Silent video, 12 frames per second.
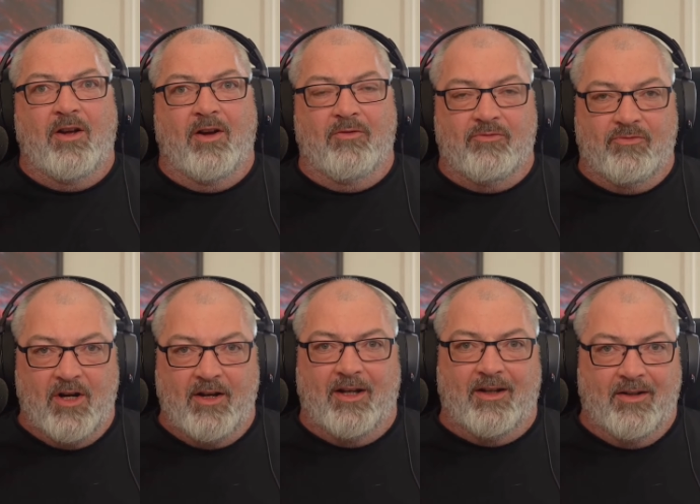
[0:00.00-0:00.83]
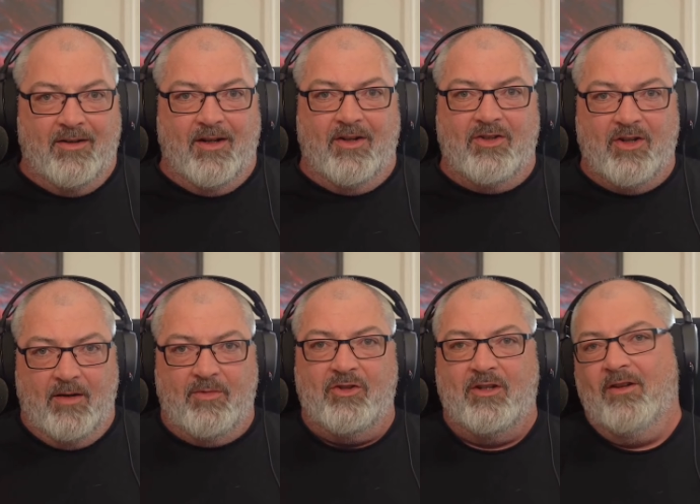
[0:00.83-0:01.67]
of running a
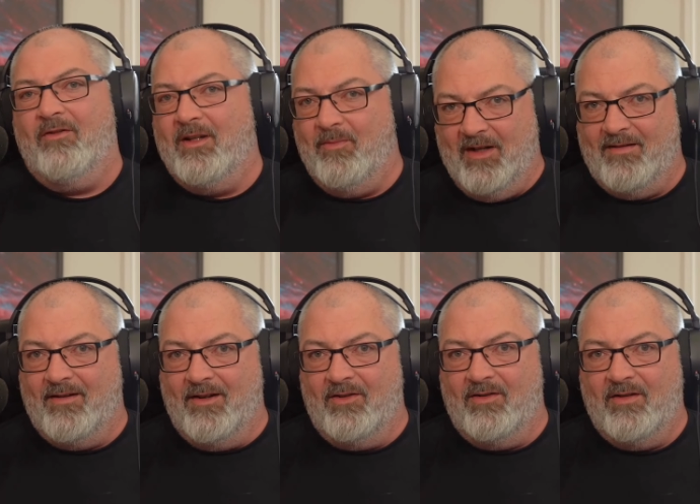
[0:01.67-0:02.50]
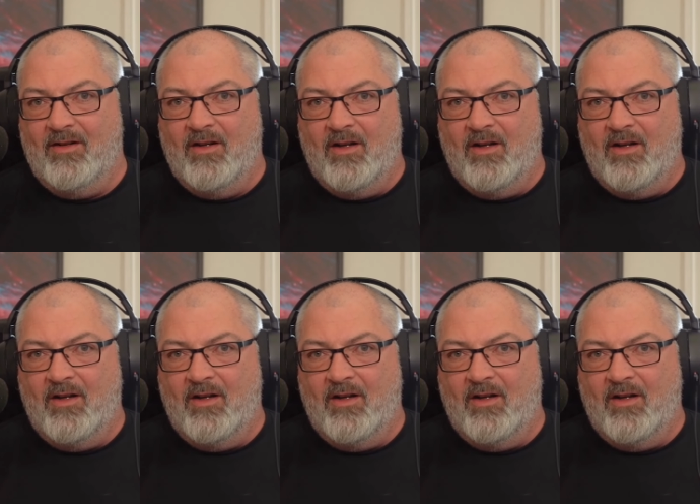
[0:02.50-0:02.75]
cybersecurity business,